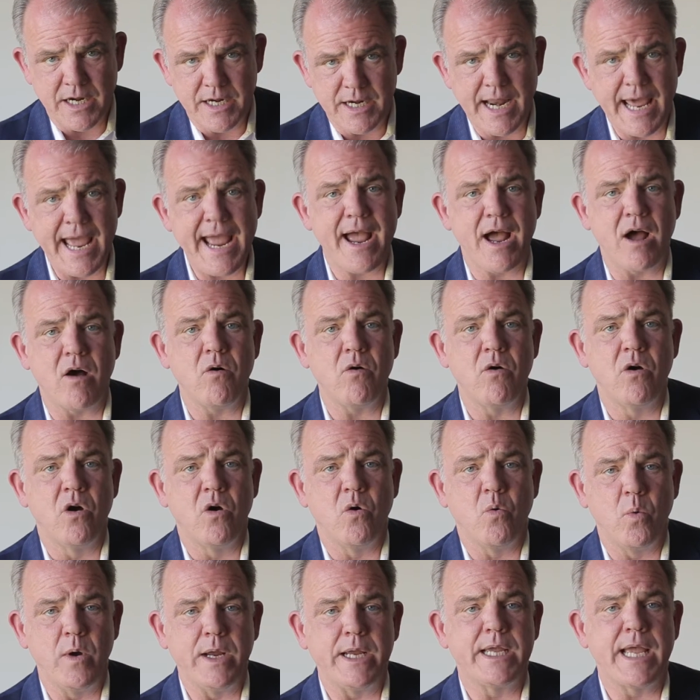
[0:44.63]
Now,
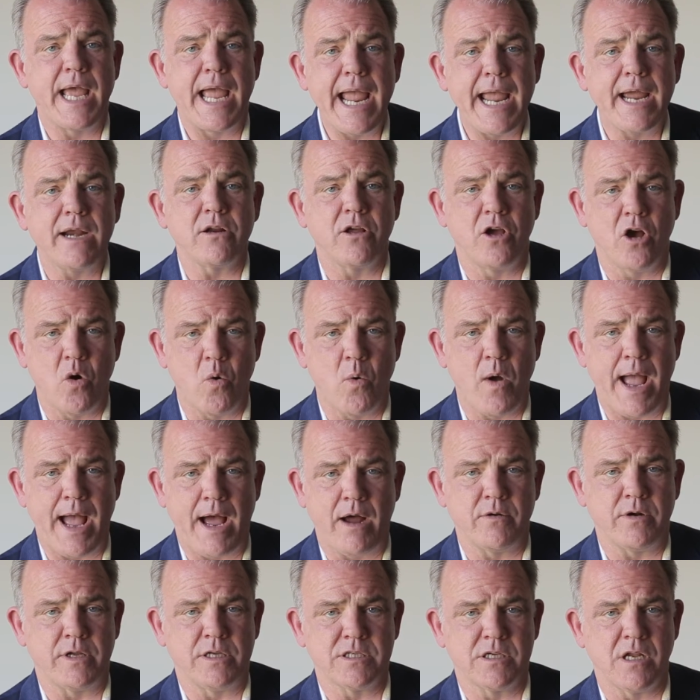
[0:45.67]
we can go
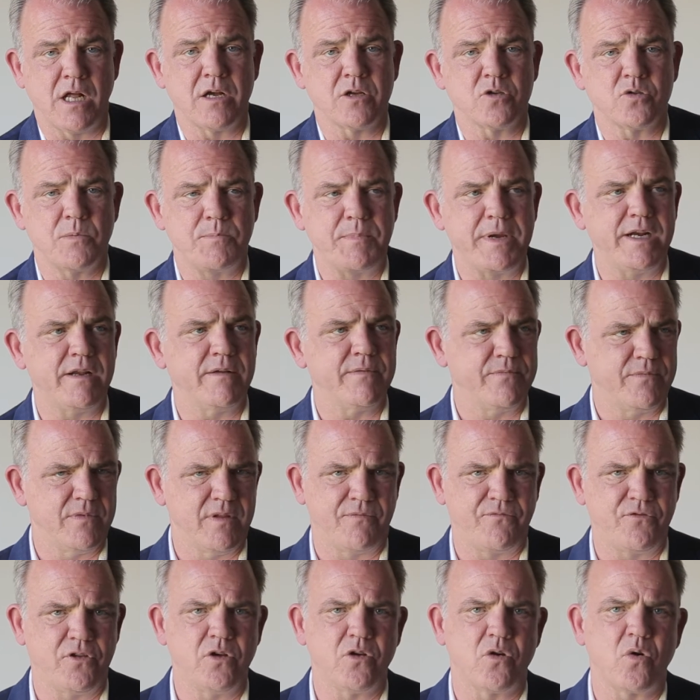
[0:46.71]
out as long as we meet a
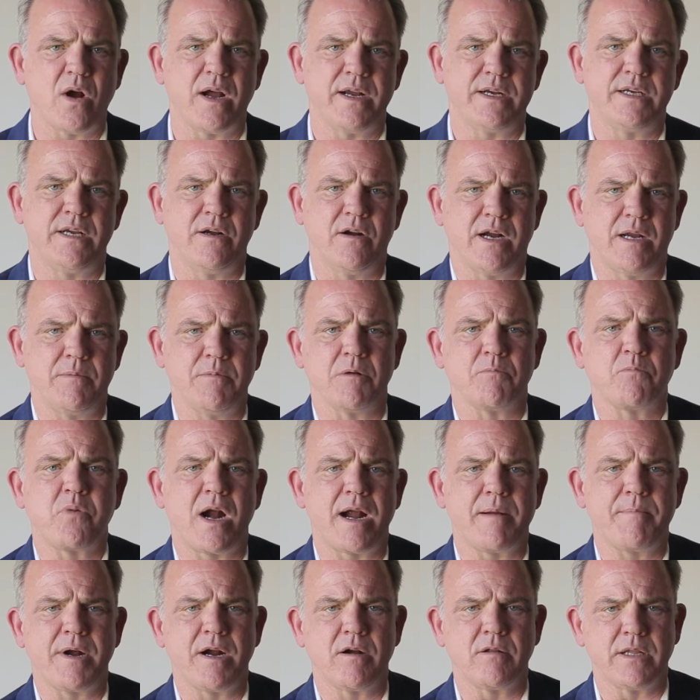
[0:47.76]
few criteria, but
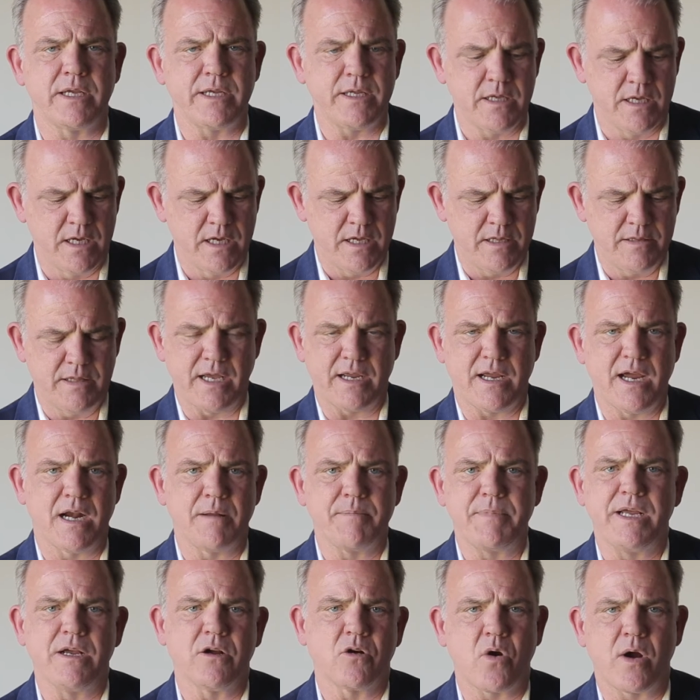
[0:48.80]
primarily they got
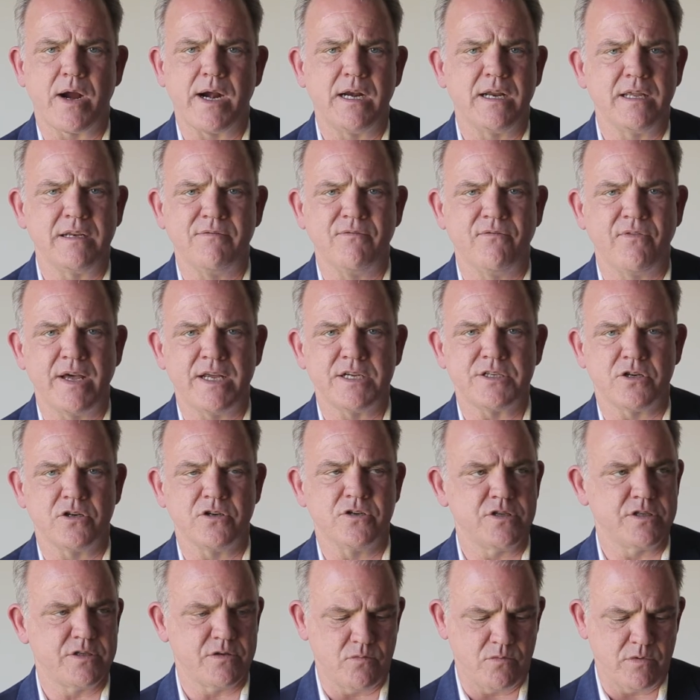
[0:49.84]
to be accredited
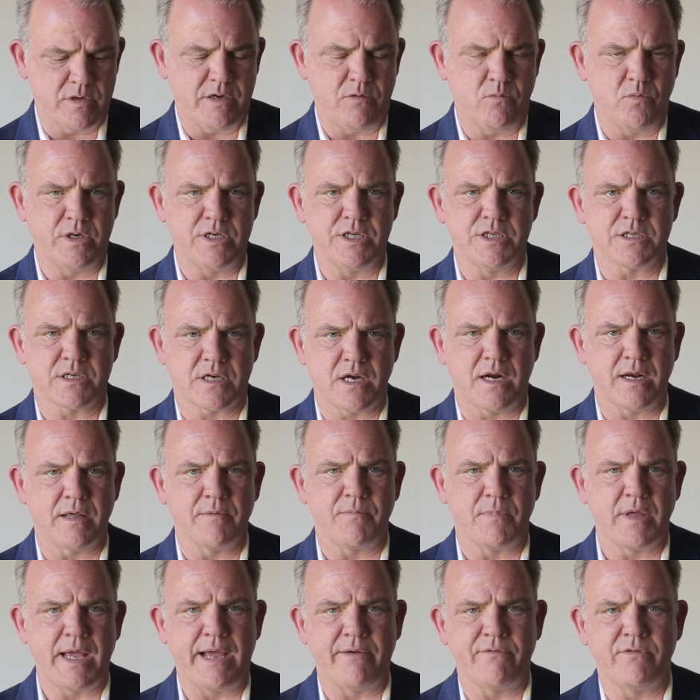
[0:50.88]
investors, and we just got
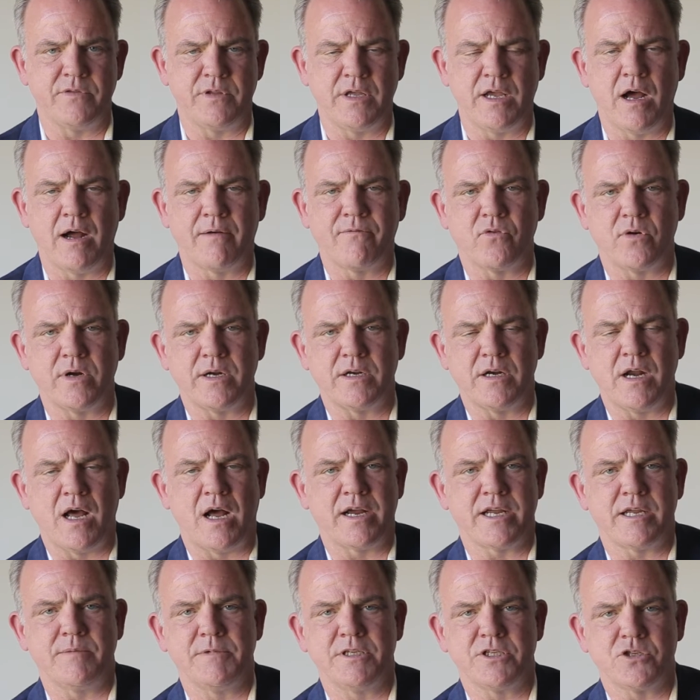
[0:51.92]
to have the offering
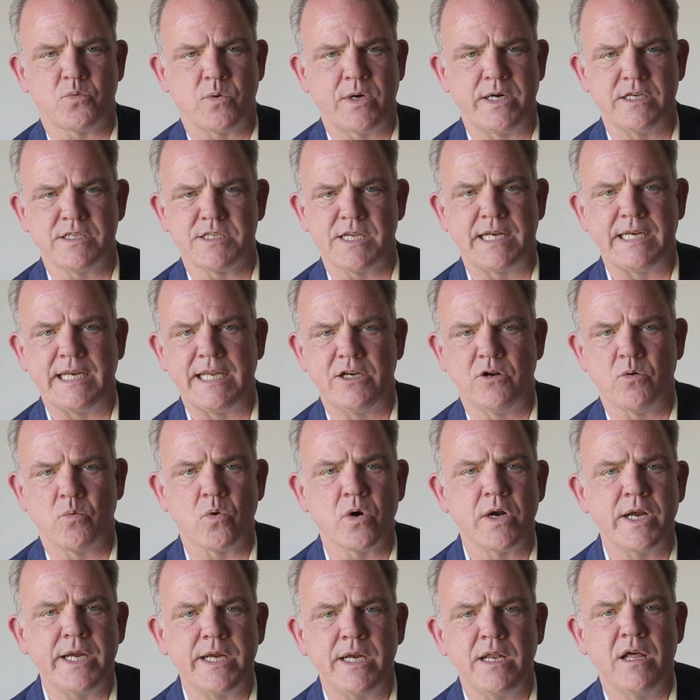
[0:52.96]
documents read as they need to
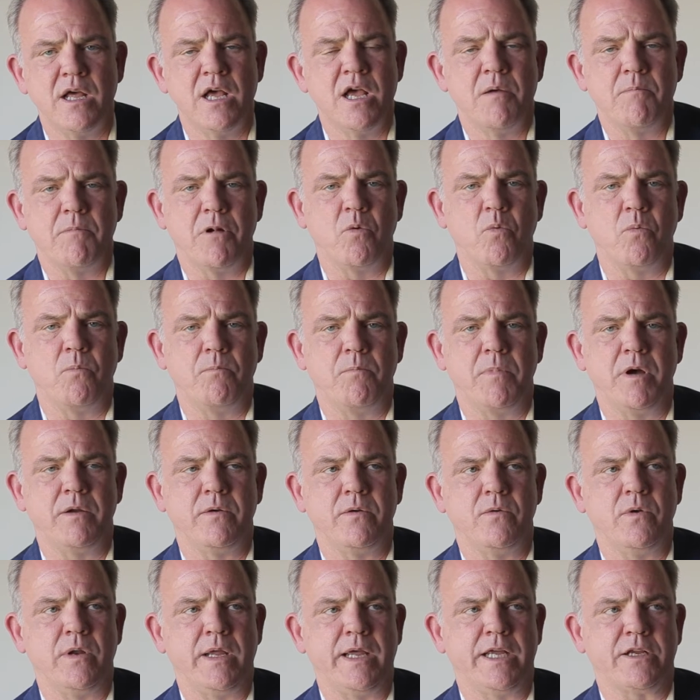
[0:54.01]
read.
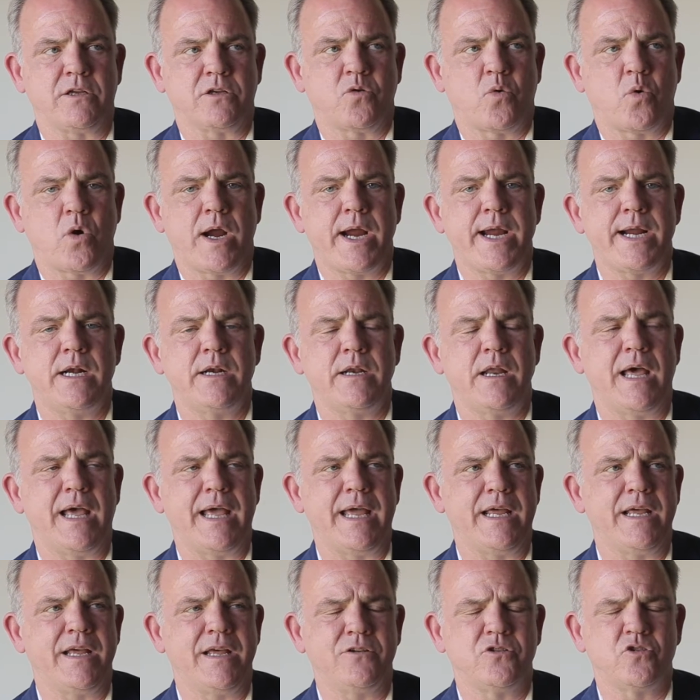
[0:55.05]
But it created
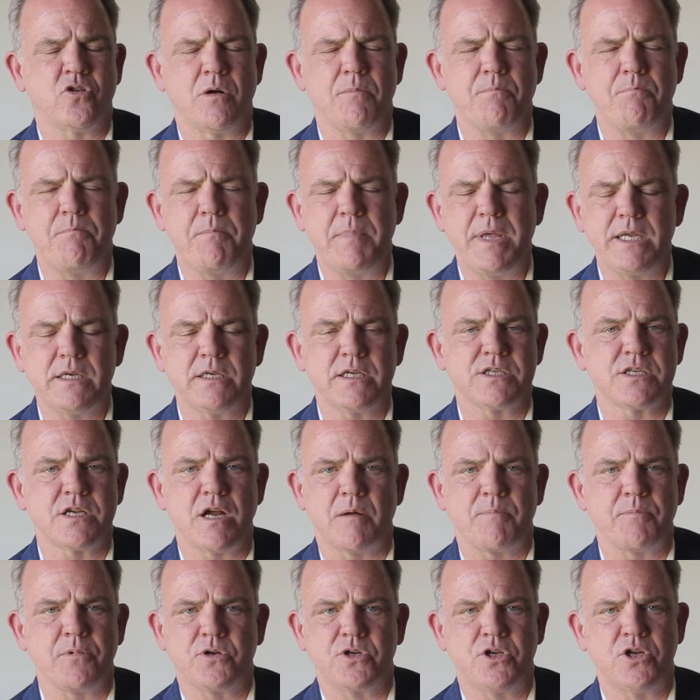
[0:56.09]
a tremendous
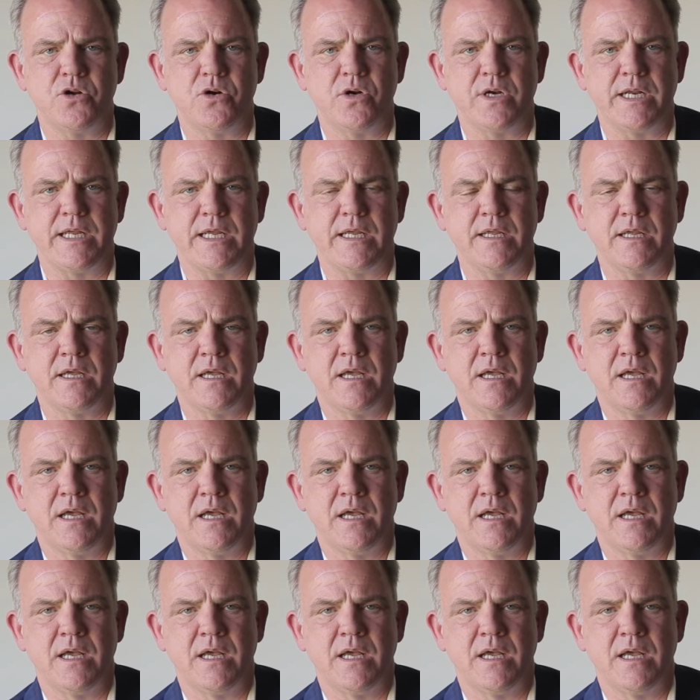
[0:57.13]
opportunity